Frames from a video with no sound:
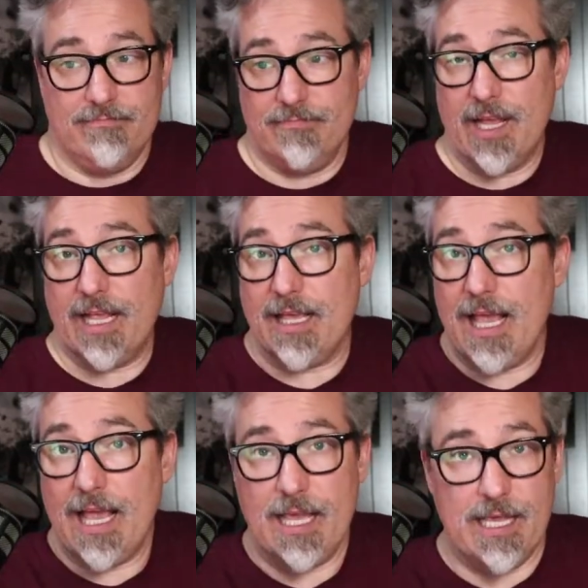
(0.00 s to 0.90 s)
like,
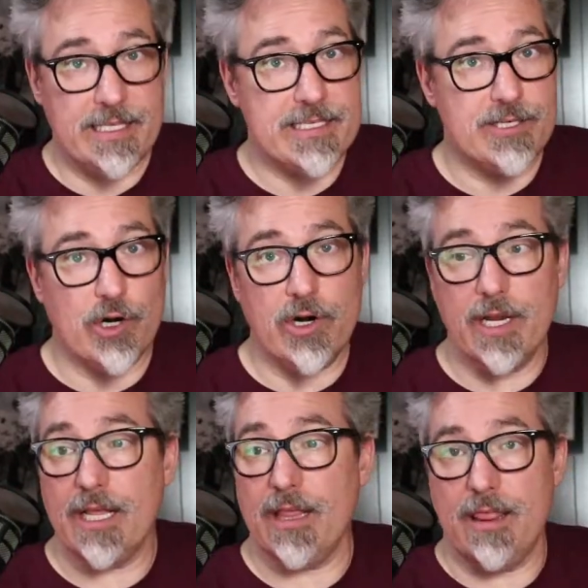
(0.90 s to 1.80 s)
it's
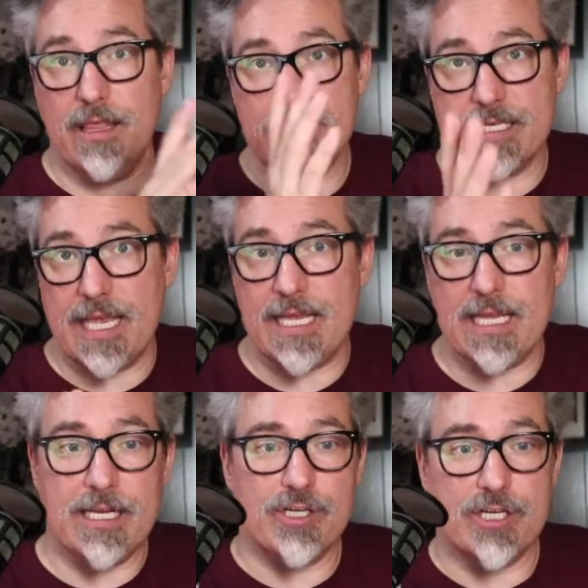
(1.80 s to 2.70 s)
during this
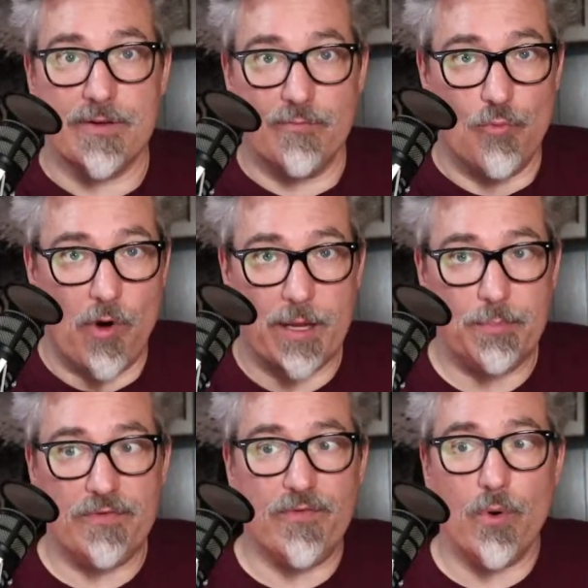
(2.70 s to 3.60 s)
age, right
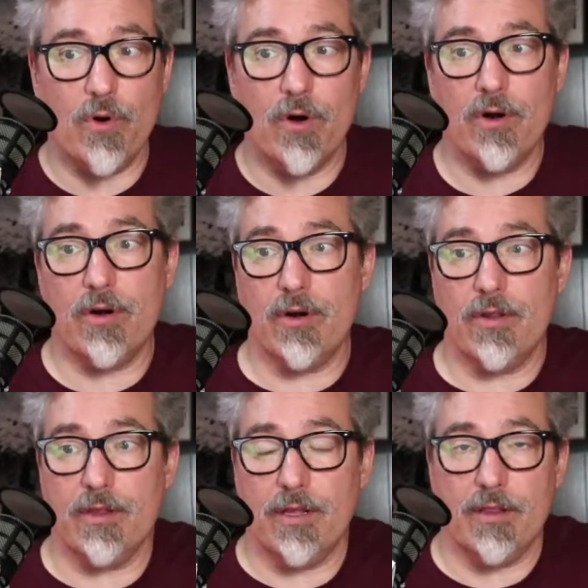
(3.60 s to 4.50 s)
before
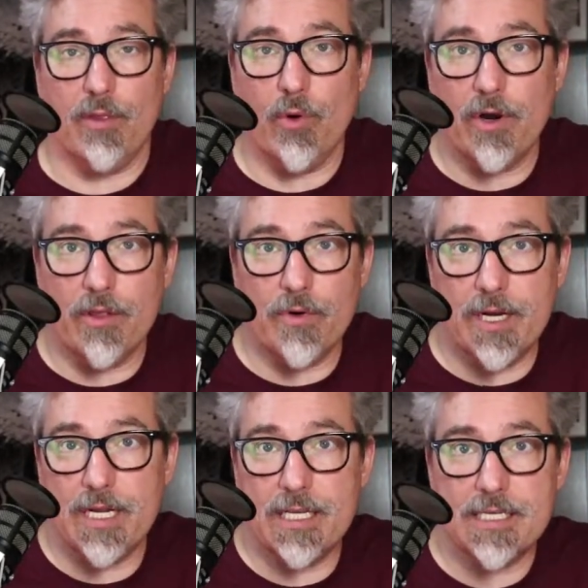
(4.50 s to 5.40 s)
the Lord of the
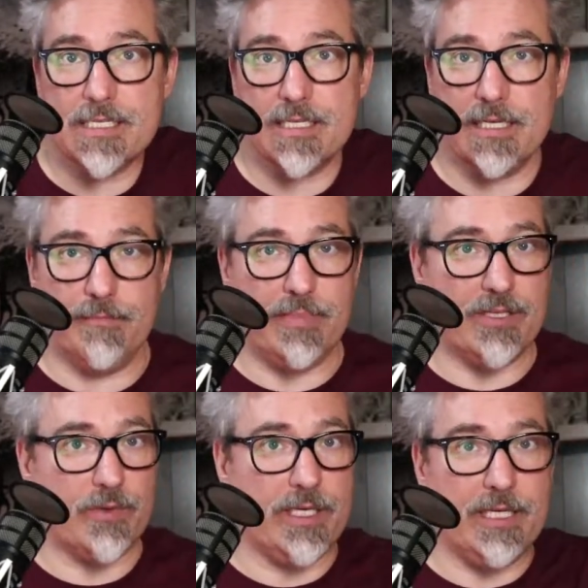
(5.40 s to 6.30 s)
Rings, in
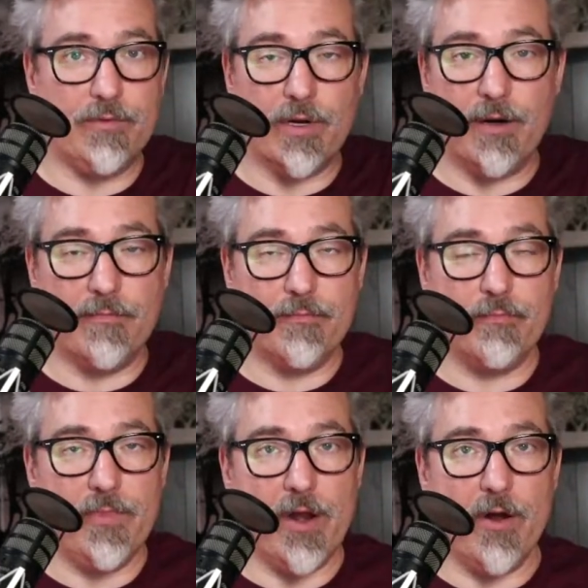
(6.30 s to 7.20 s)
between when,
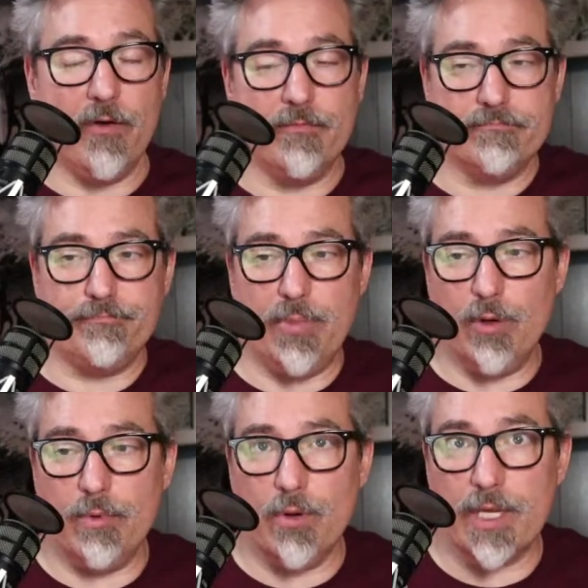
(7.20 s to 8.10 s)

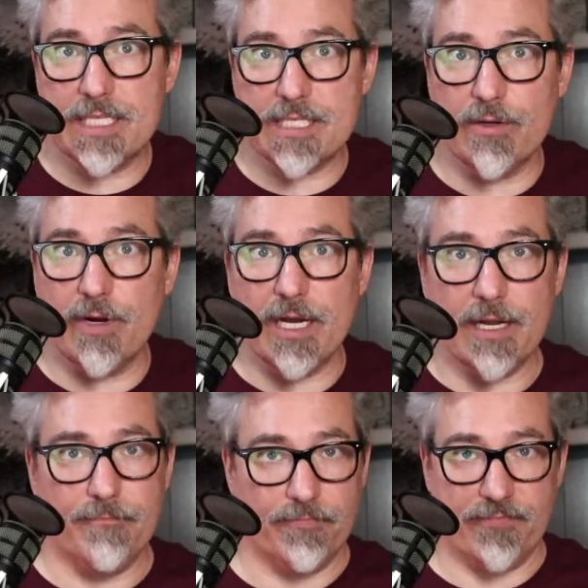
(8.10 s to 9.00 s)
Bilbo gets the
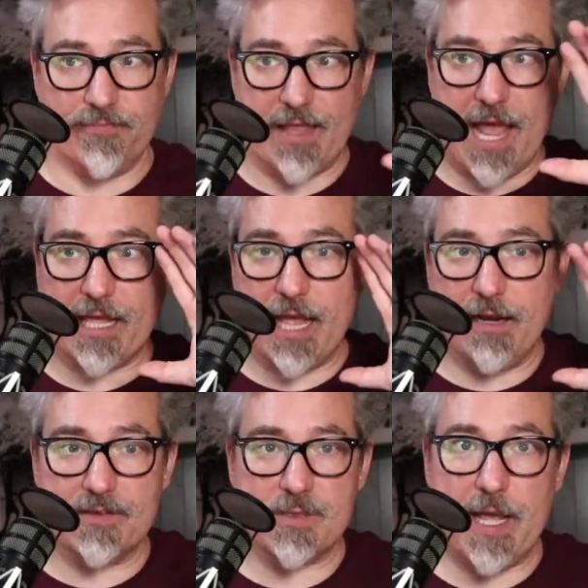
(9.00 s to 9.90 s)
ring, that kind
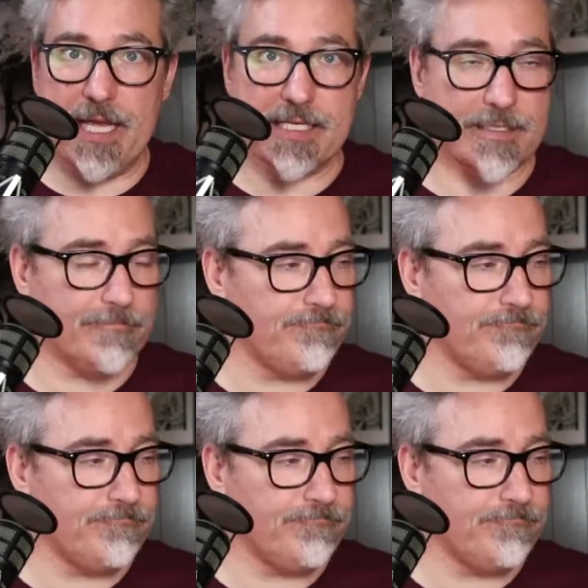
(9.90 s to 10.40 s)
of space,